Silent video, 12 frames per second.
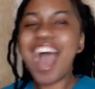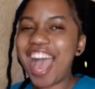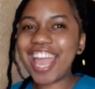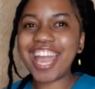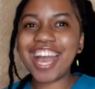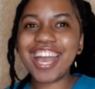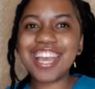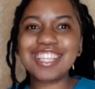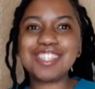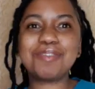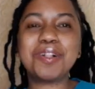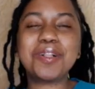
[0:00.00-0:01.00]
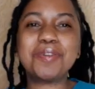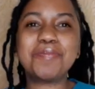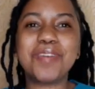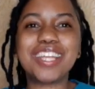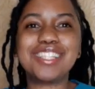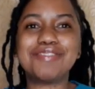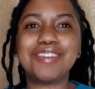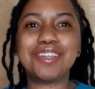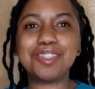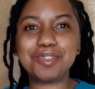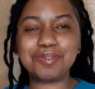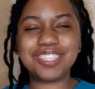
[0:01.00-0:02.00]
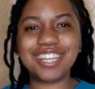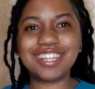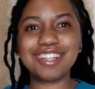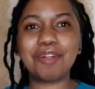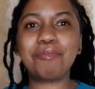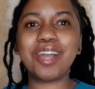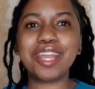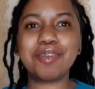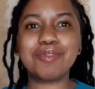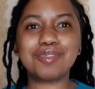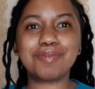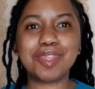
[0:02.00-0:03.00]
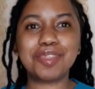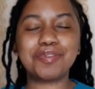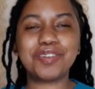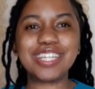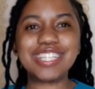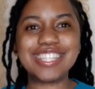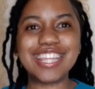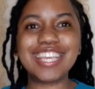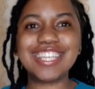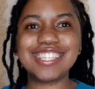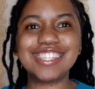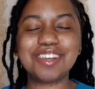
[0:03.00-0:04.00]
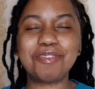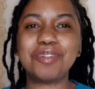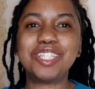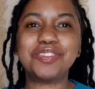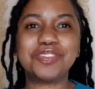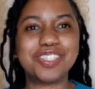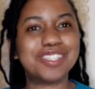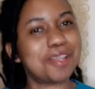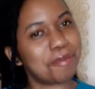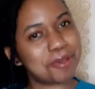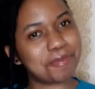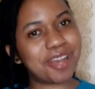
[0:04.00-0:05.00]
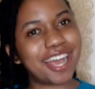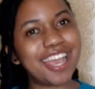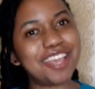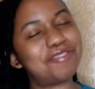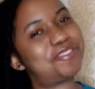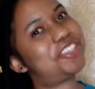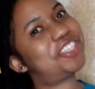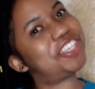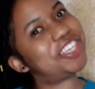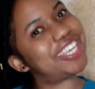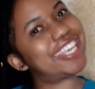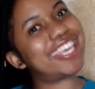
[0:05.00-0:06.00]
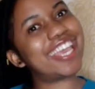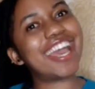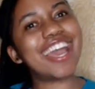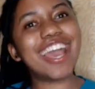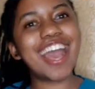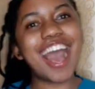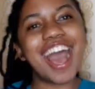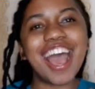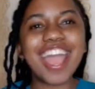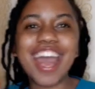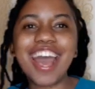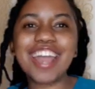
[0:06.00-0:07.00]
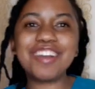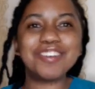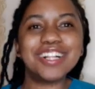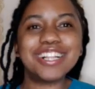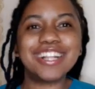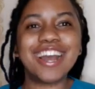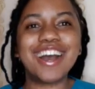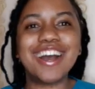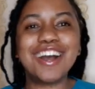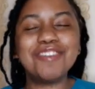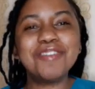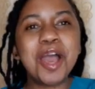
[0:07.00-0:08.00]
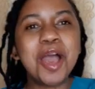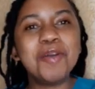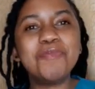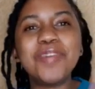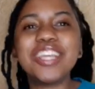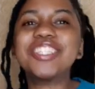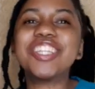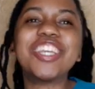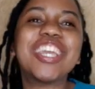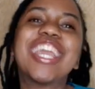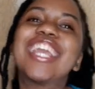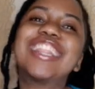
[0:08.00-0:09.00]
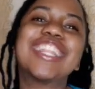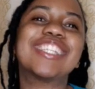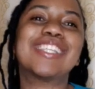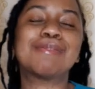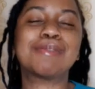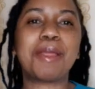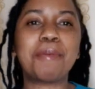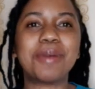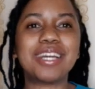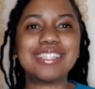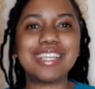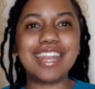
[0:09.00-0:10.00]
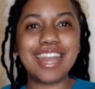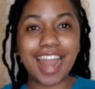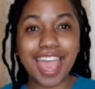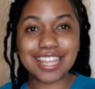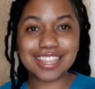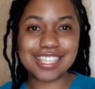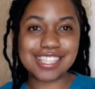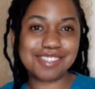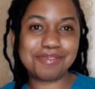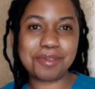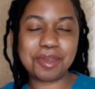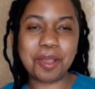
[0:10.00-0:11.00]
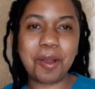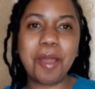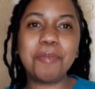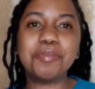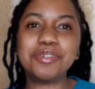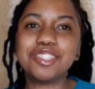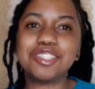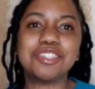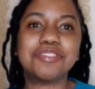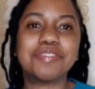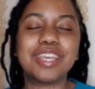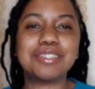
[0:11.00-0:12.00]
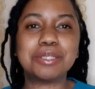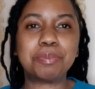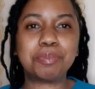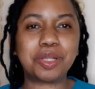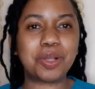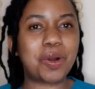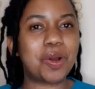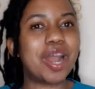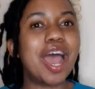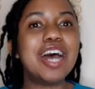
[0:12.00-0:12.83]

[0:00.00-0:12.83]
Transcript: Hi guys, welcome back to my YouTube channel. My name is Martha France. Thank you so much for stopping by. If you're new here, hi, welcome. Make sure you hit that subscribe button, like this video, and put your notification bell on